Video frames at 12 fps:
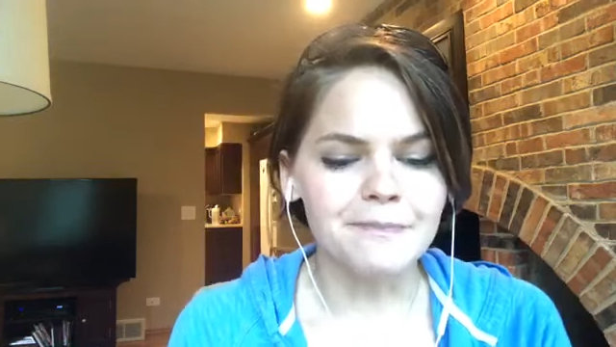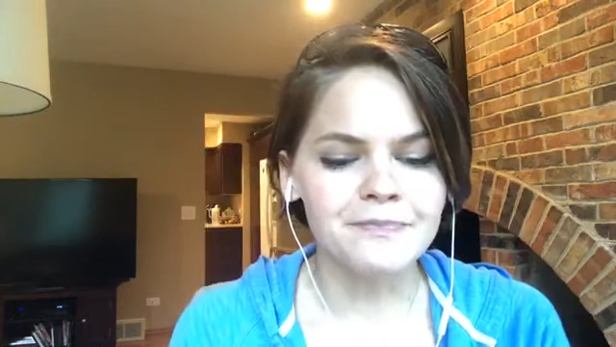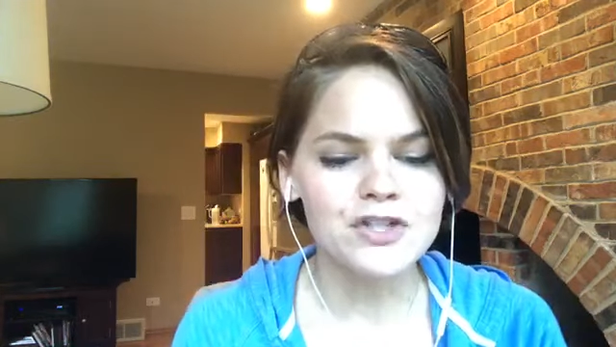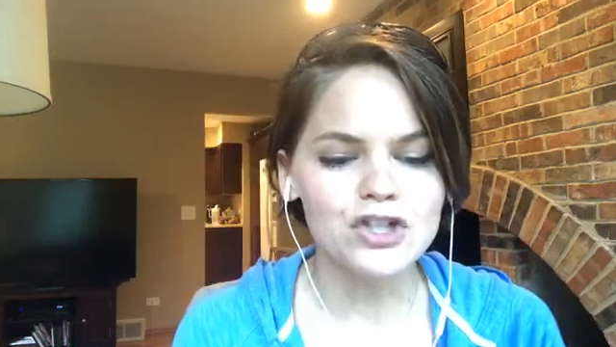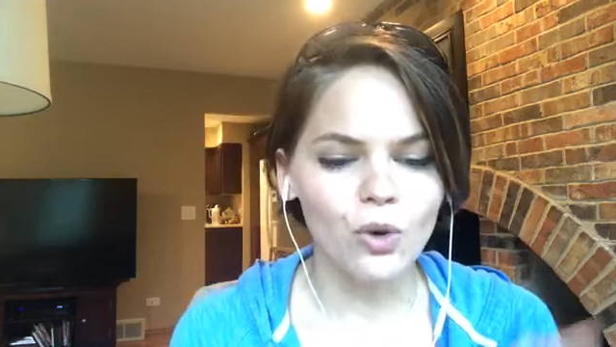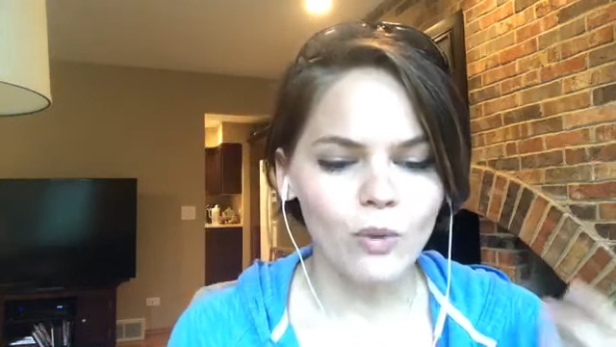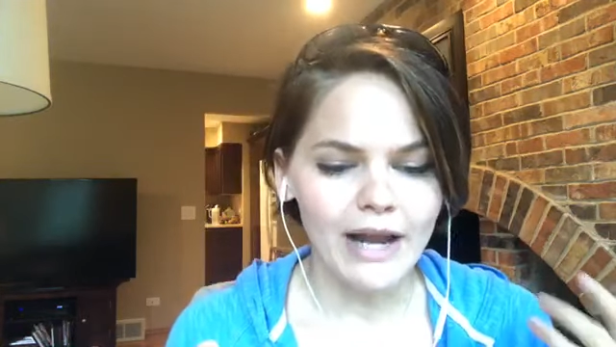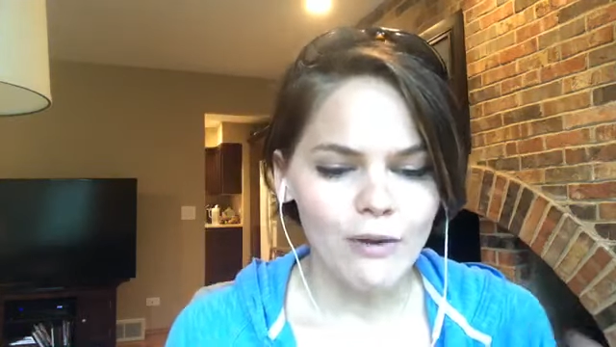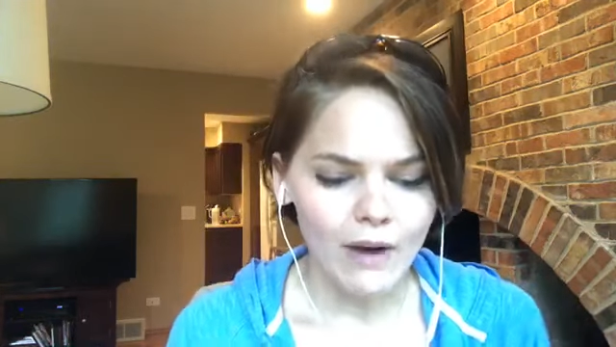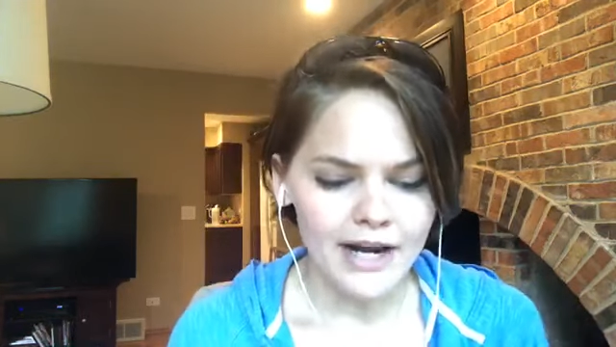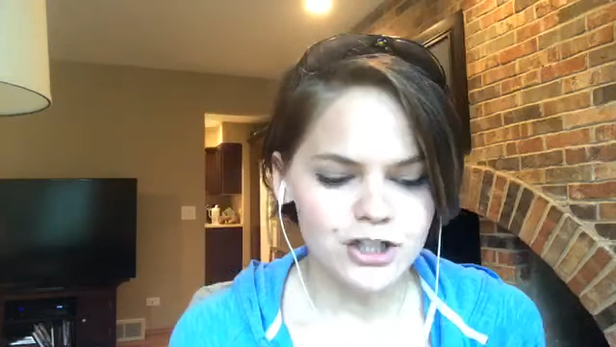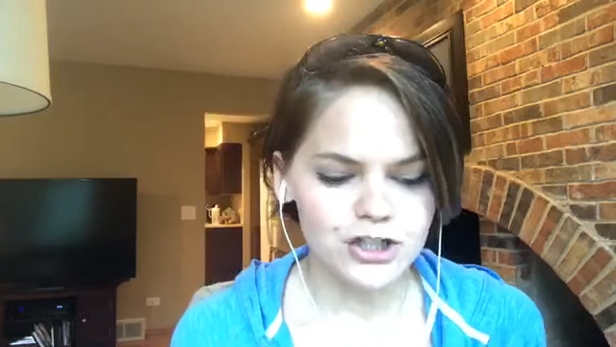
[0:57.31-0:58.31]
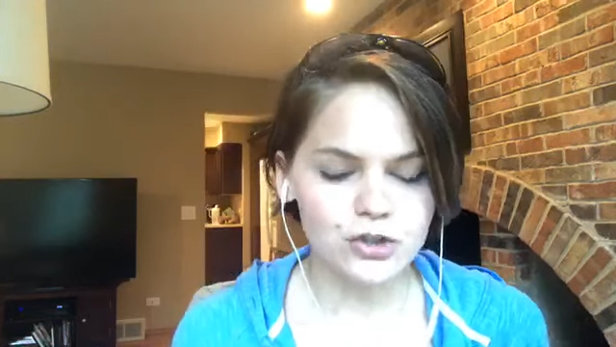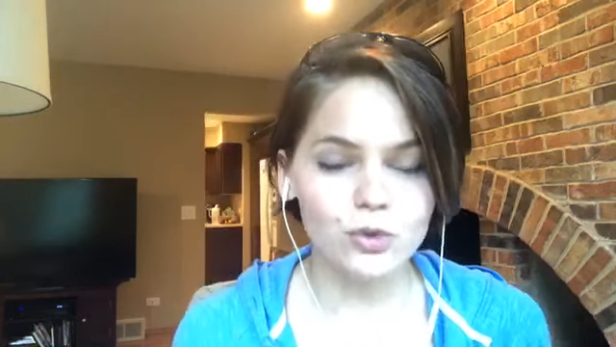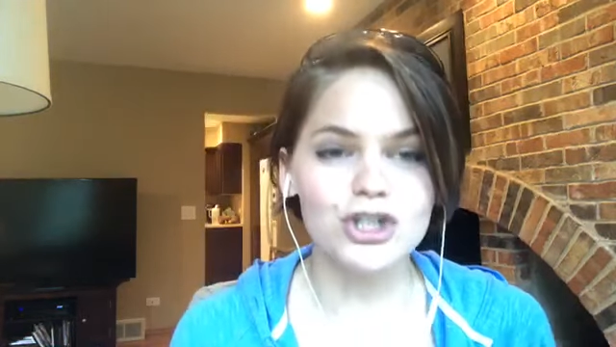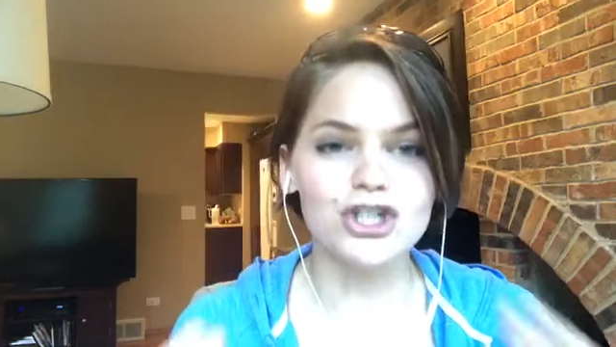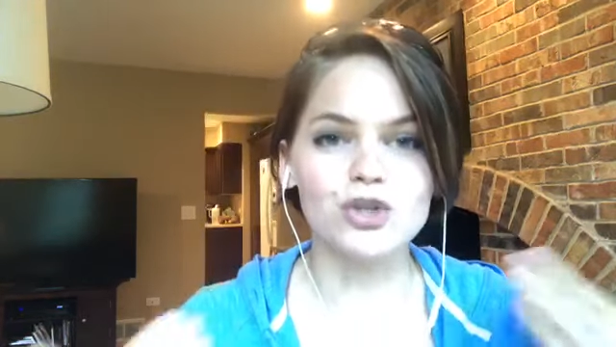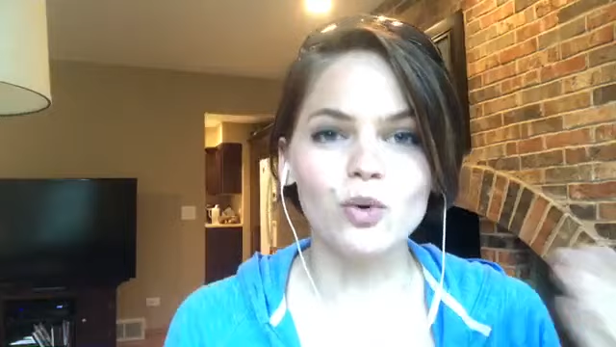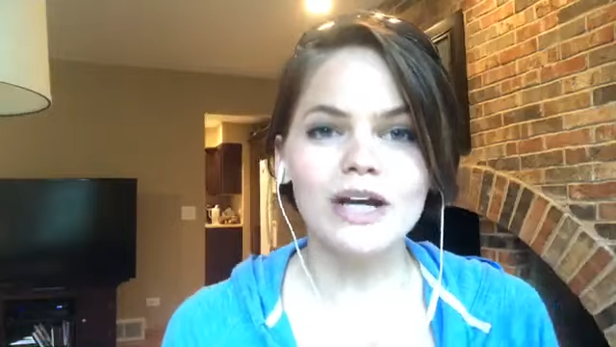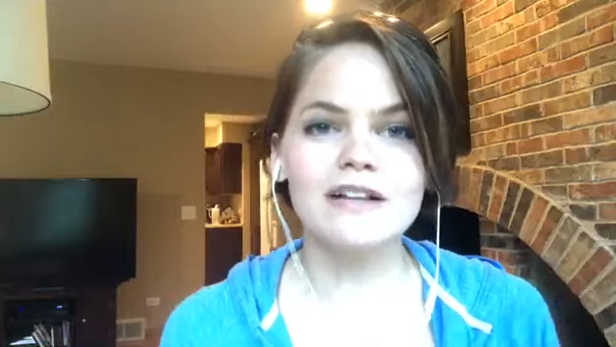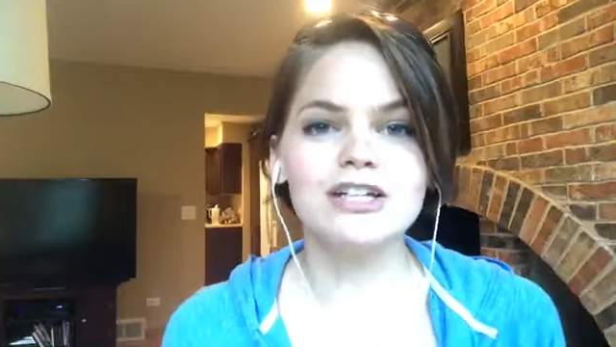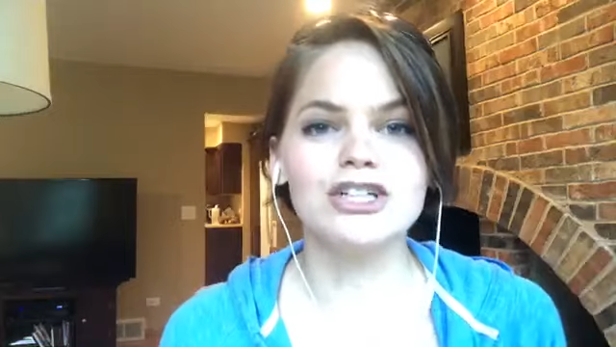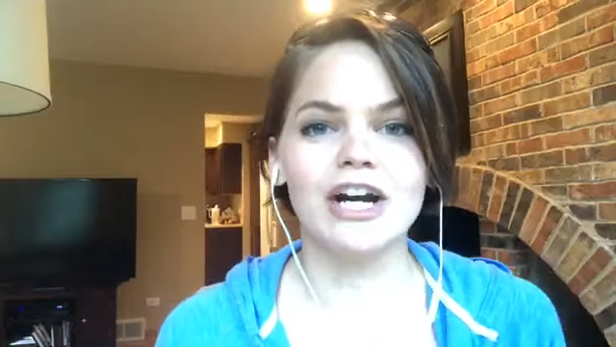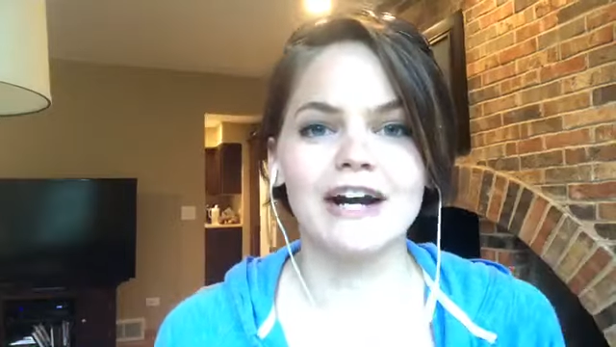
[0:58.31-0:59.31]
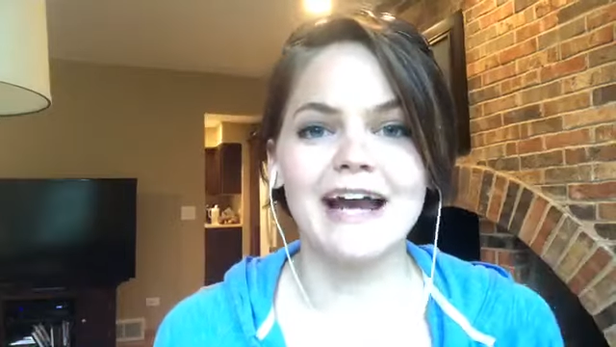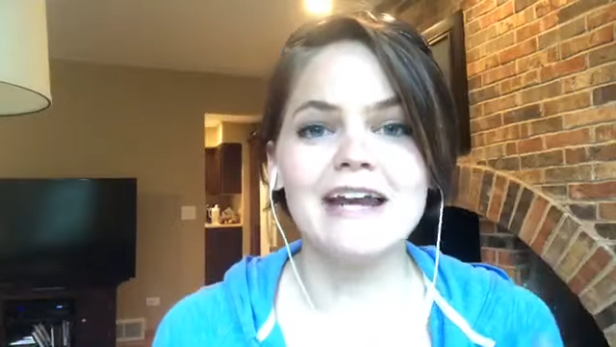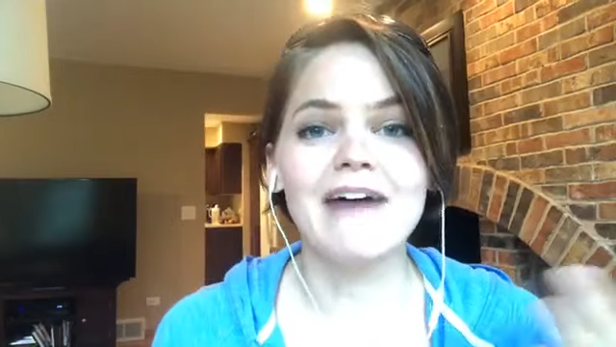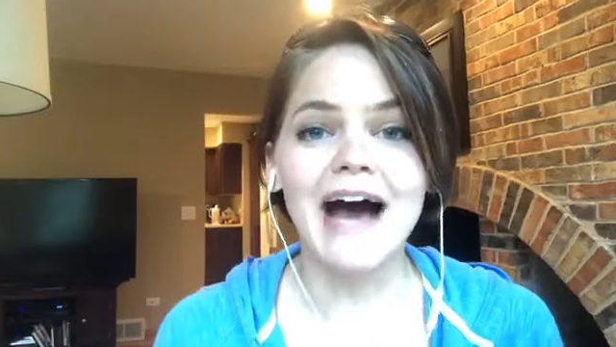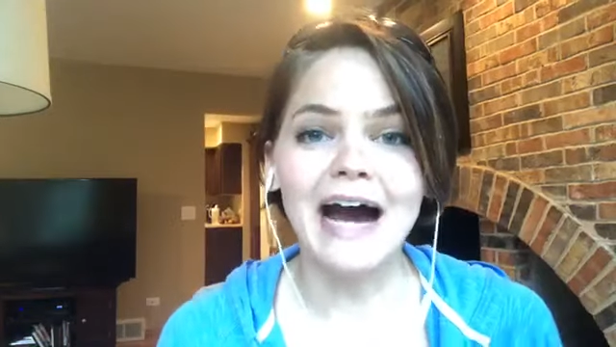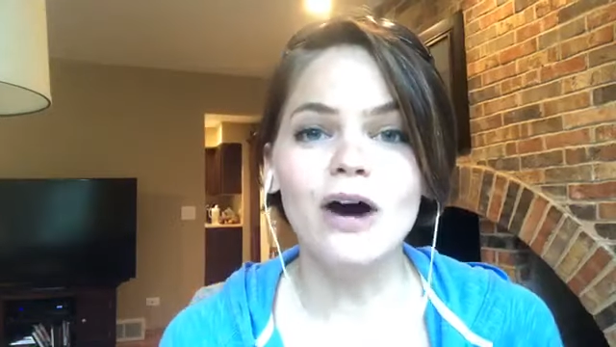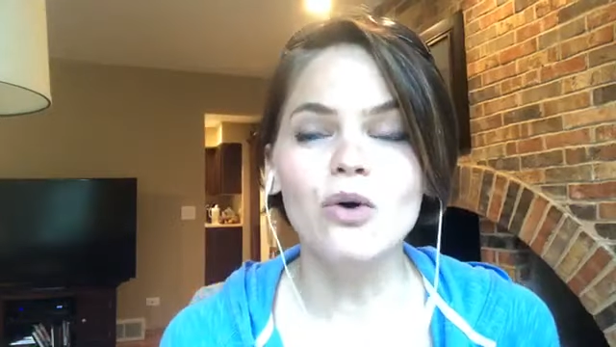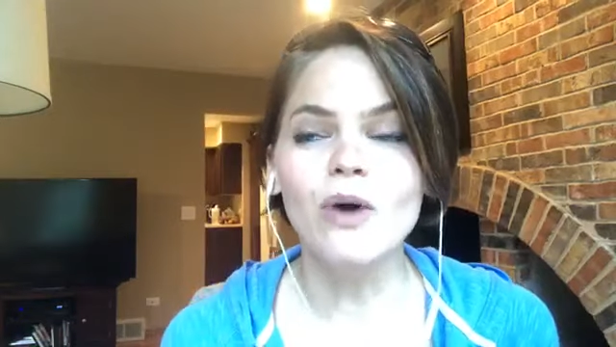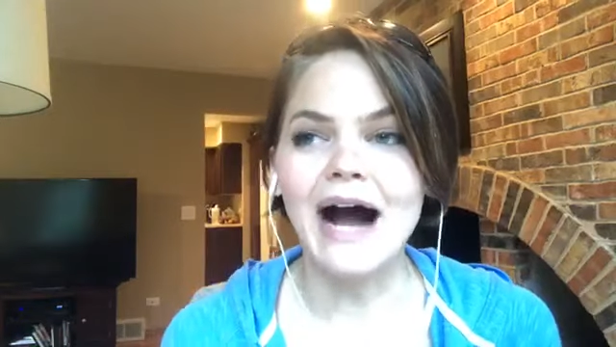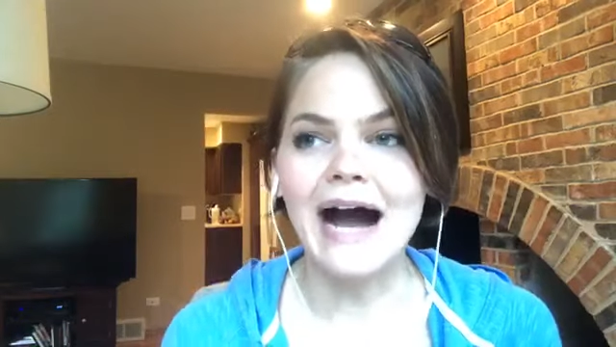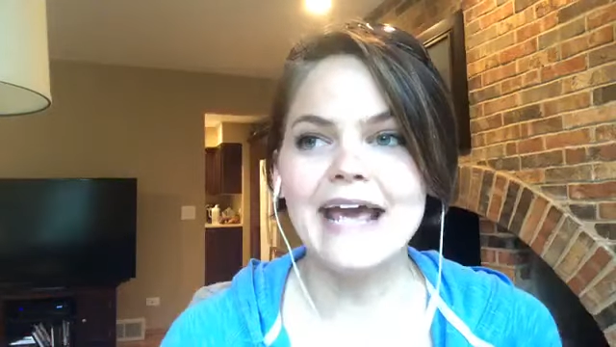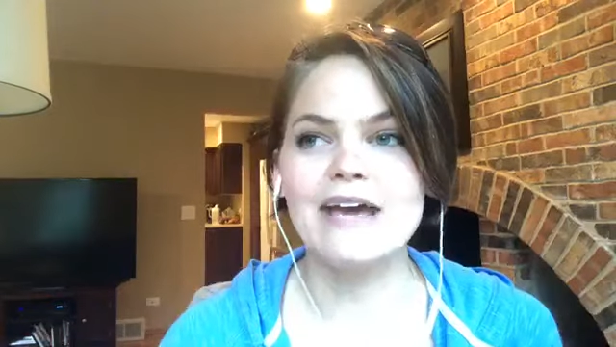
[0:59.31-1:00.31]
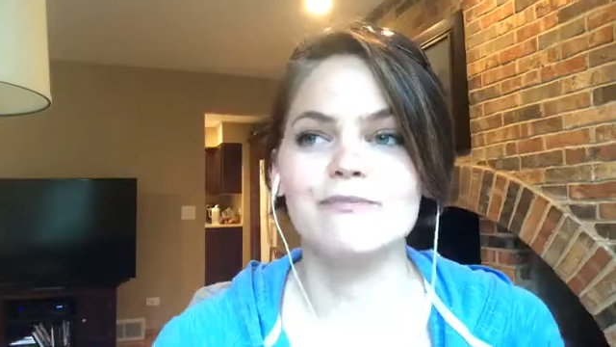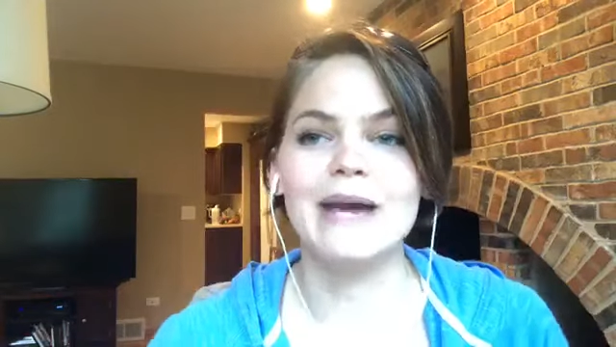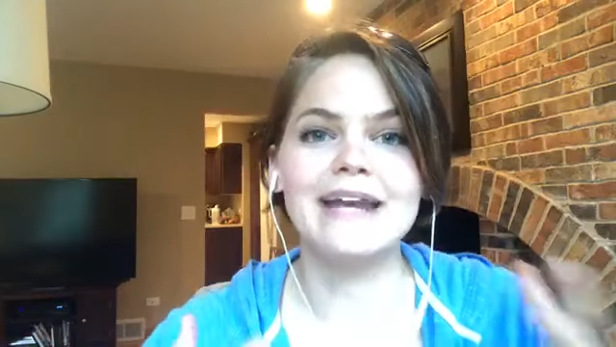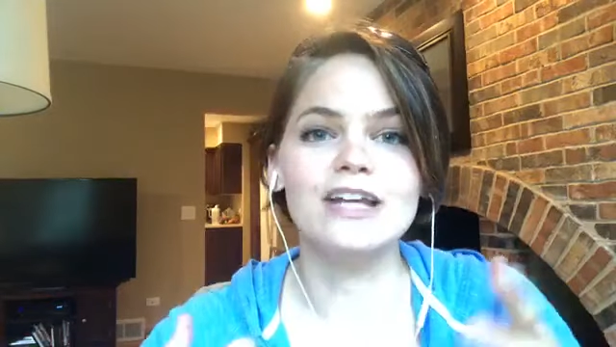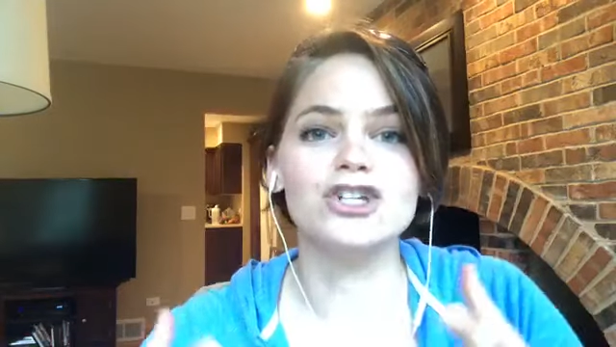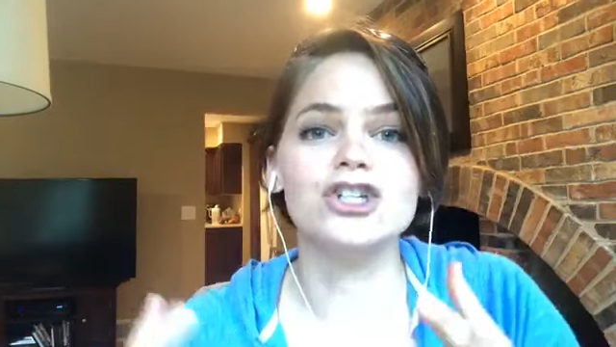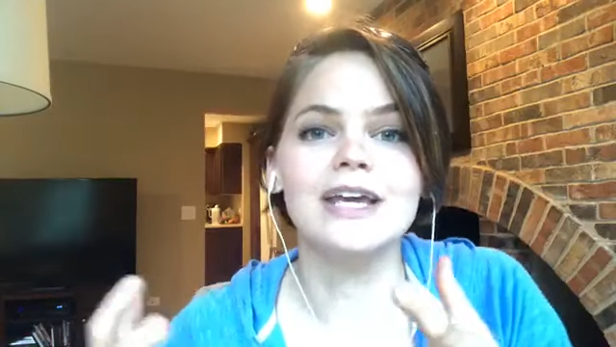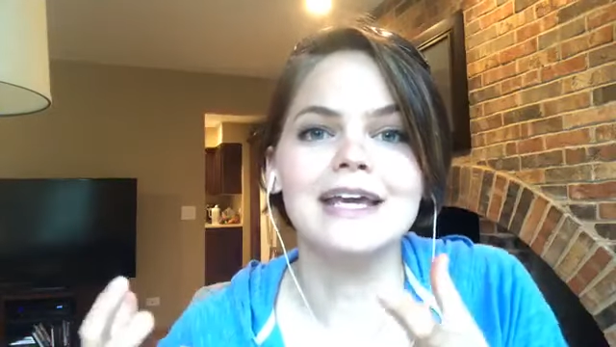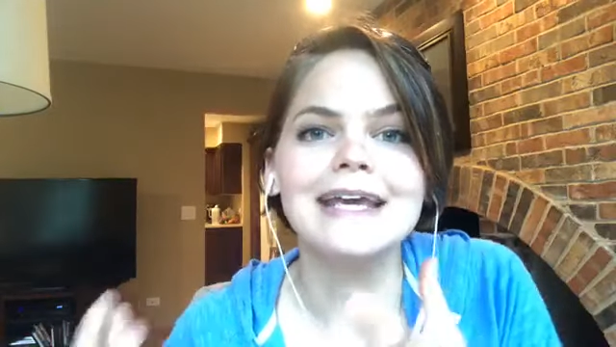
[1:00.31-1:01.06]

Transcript: So what I wanted to do was just quickly share kind of how I have managed